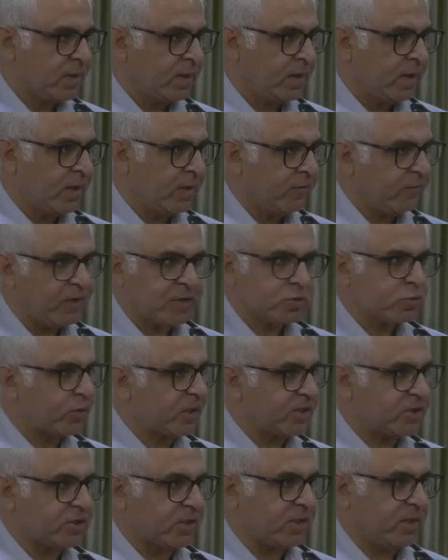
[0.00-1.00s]
First
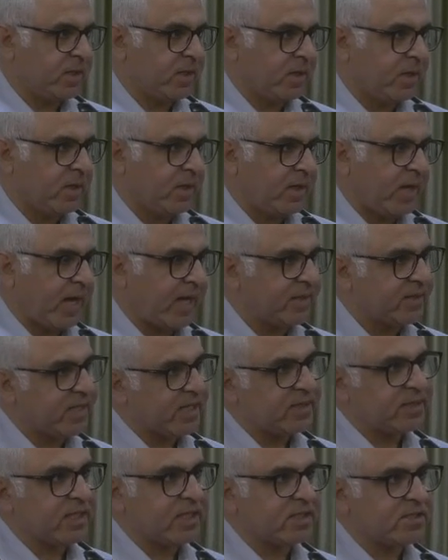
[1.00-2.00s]
question. And then
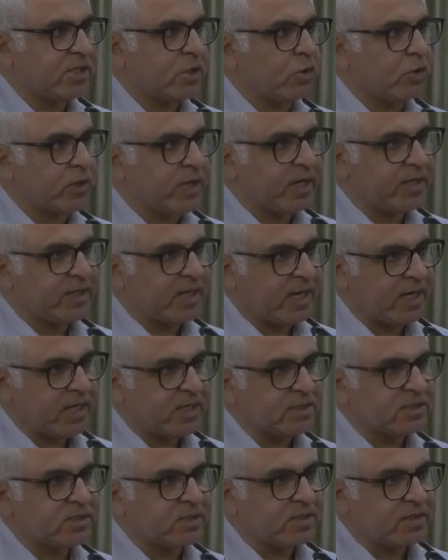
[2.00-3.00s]
they'll say, okay, tell
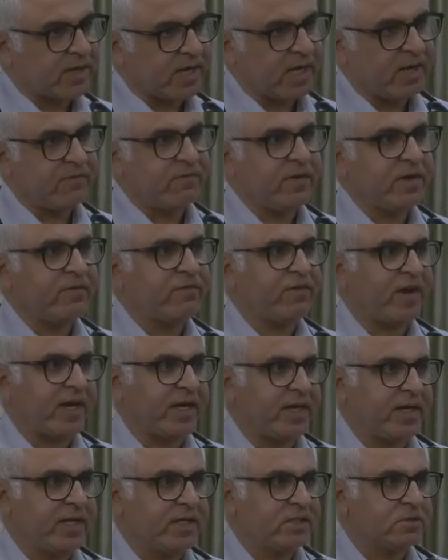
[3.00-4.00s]
us relevant
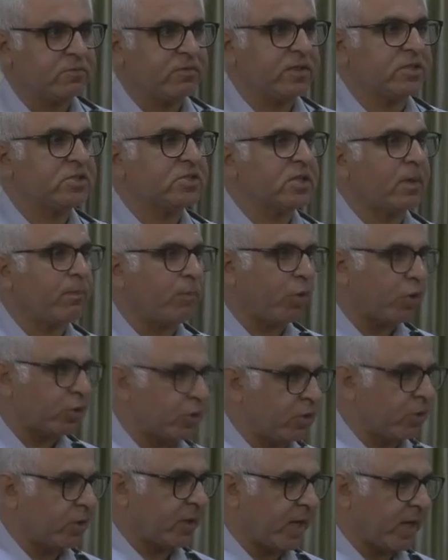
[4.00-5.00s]
findings which support
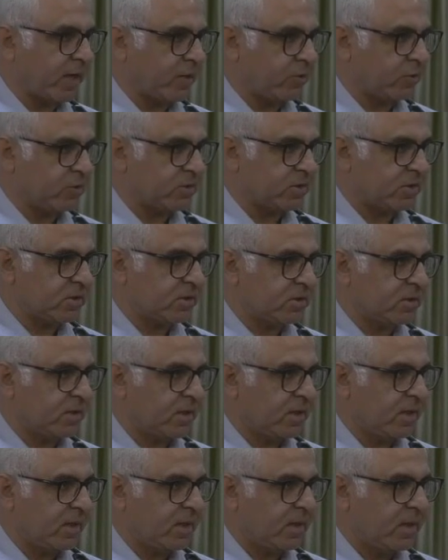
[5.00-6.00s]
your diagnosis.
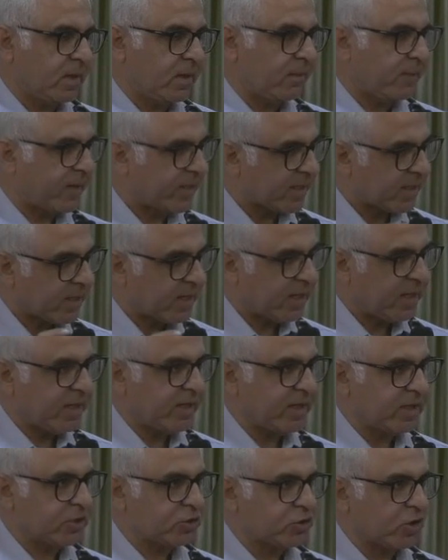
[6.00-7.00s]
Particularly in
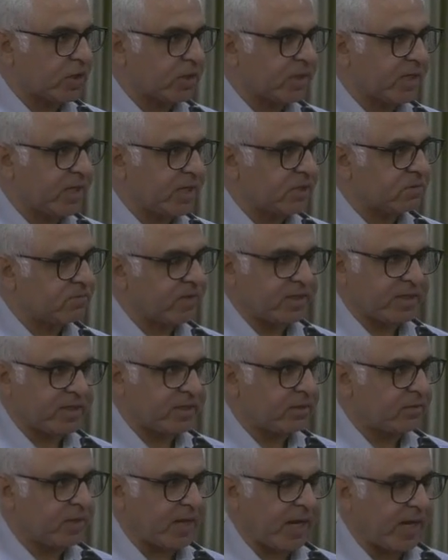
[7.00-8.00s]
a short case, when
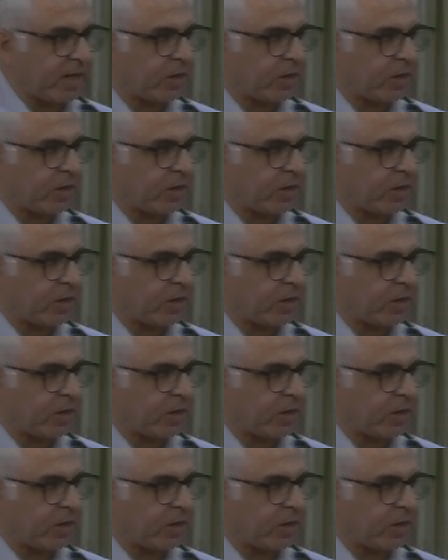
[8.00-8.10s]
end of